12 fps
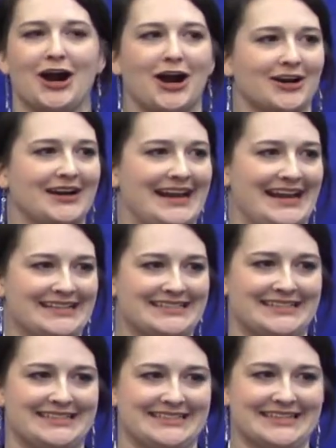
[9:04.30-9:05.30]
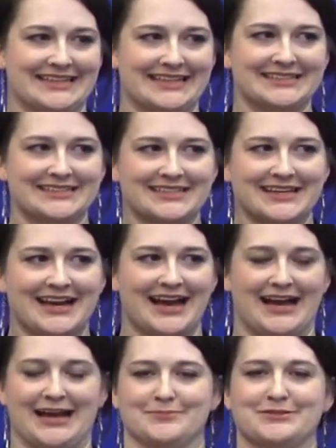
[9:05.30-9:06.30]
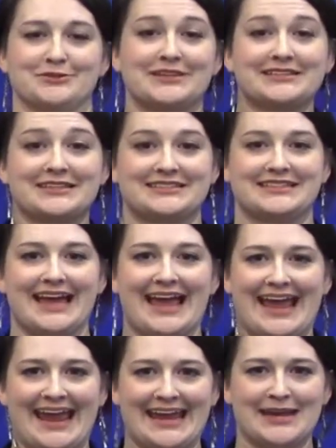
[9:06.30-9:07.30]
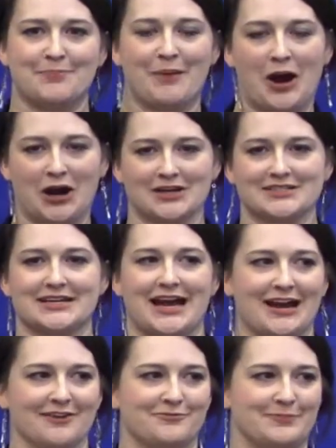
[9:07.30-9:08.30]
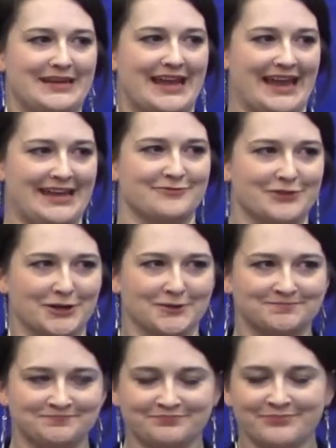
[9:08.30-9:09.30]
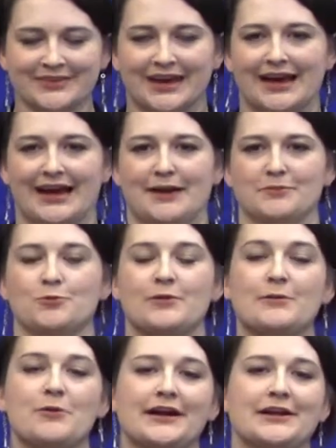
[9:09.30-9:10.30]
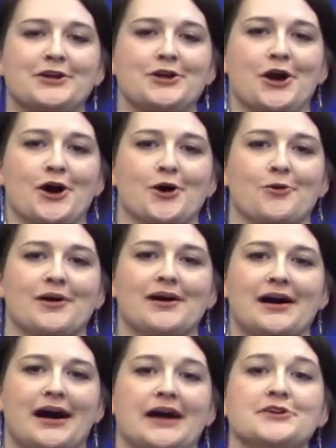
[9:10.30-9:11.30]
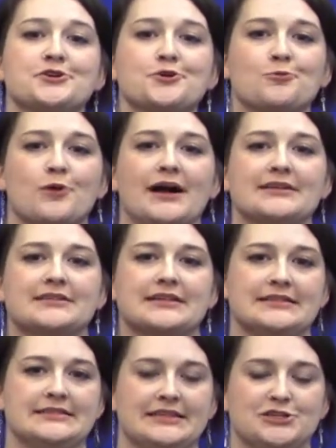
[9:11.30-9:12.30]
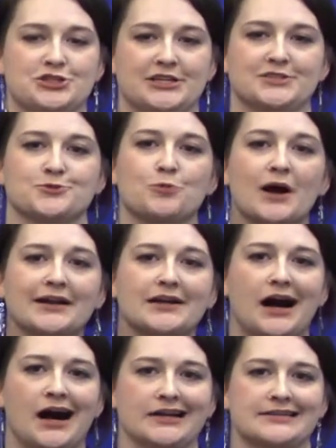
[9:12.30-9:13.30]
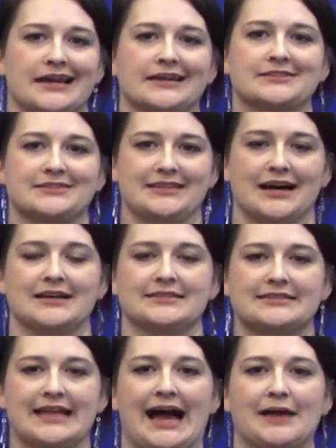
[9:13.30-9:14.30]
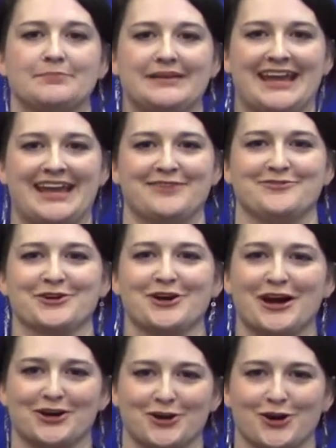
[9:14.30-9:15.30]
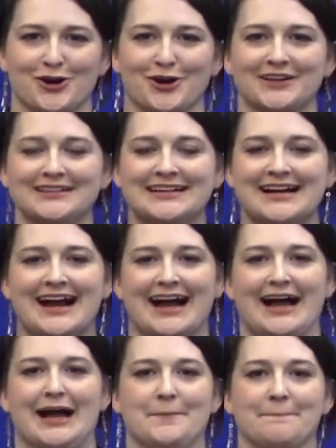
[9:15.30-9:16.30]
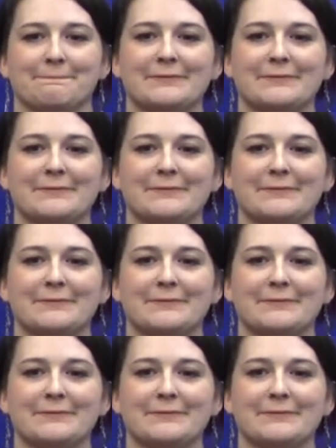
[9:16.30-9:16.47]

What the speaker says: our antecedents. So this is the A part of behavior. We want to know under what conditions, what context does that behavior occur. An